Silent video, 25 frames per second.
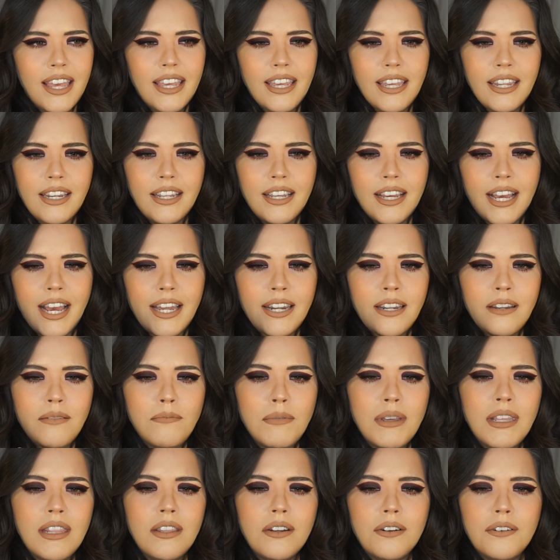it kind of
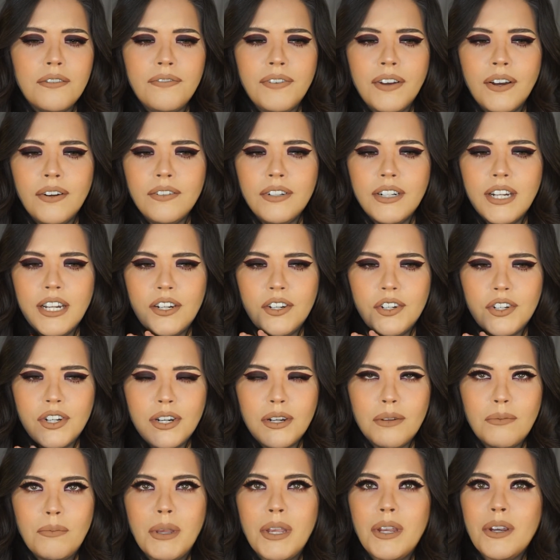made their foundation
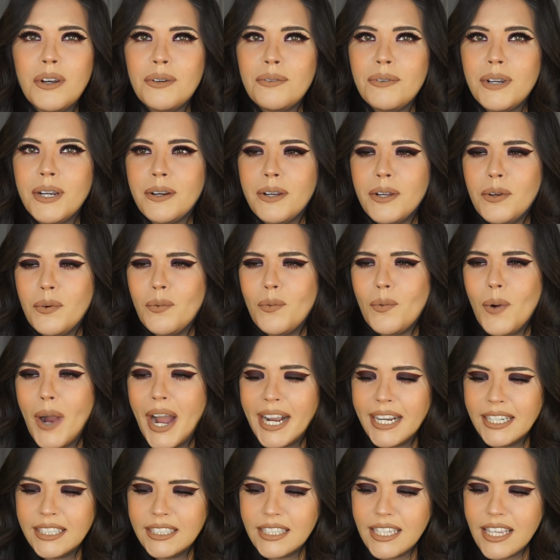appear very
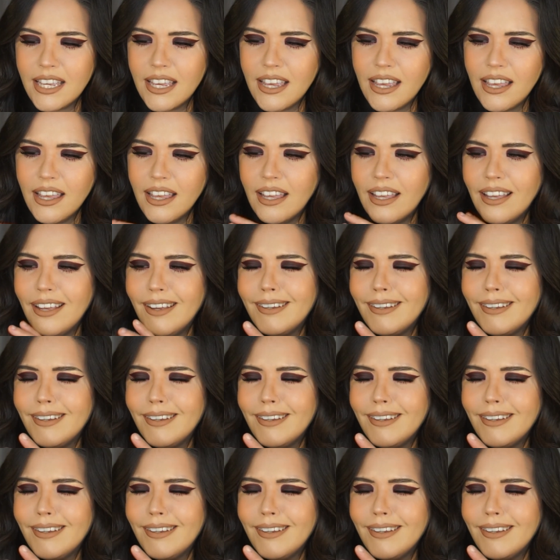waxy.